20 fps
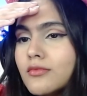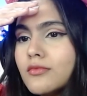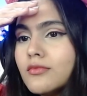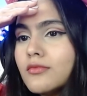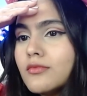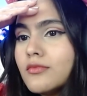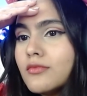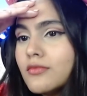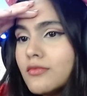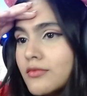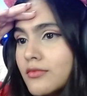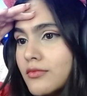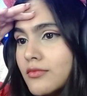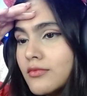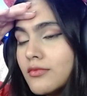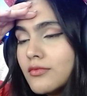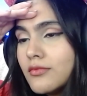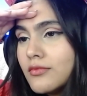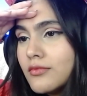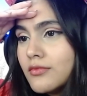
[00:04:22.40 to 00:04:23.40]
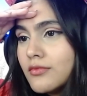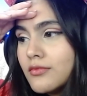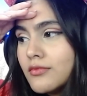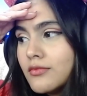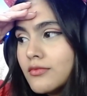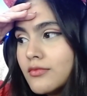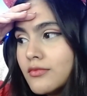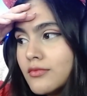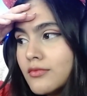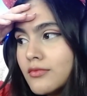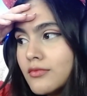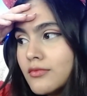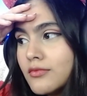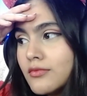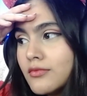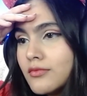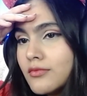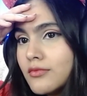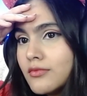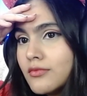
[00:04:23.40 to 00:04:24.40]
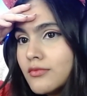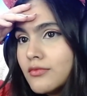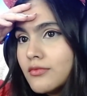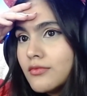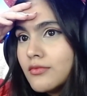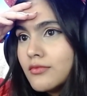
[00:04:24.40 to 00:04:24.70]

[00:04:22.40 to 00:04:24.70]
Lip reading: (silence)